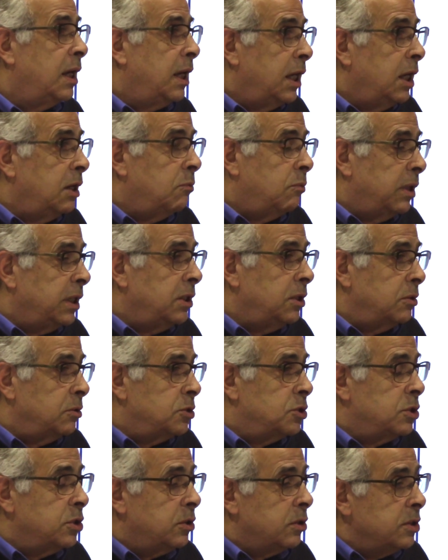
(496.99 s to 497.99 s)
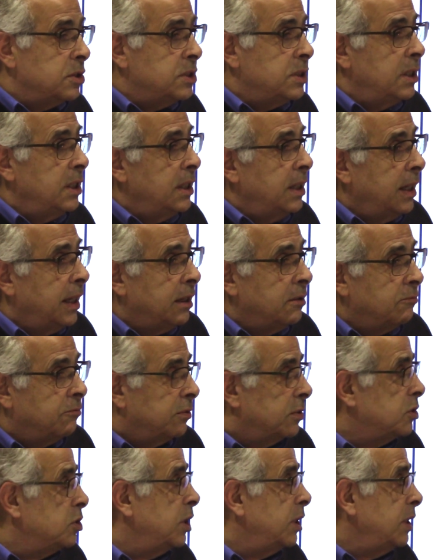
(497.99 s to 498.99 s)
He won New Jersey and
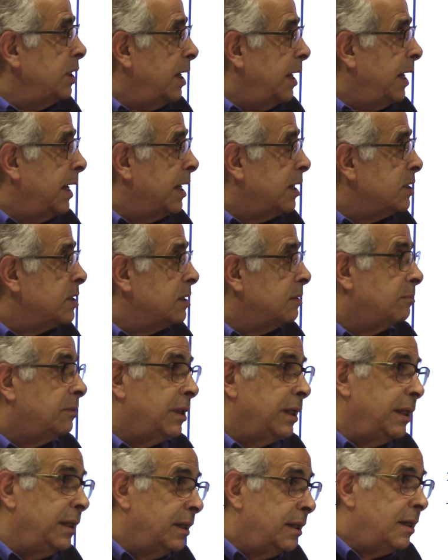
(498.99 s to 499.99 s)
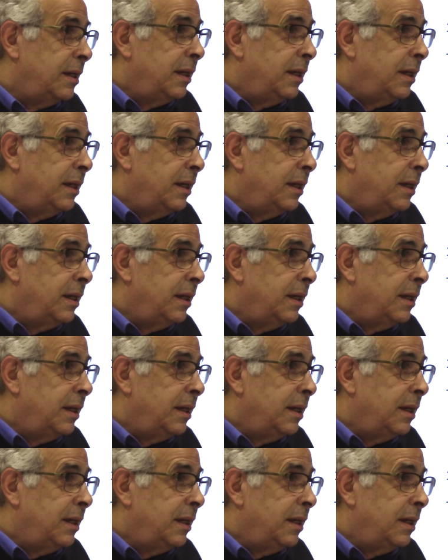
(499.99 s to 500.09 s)
Virginia handsomely,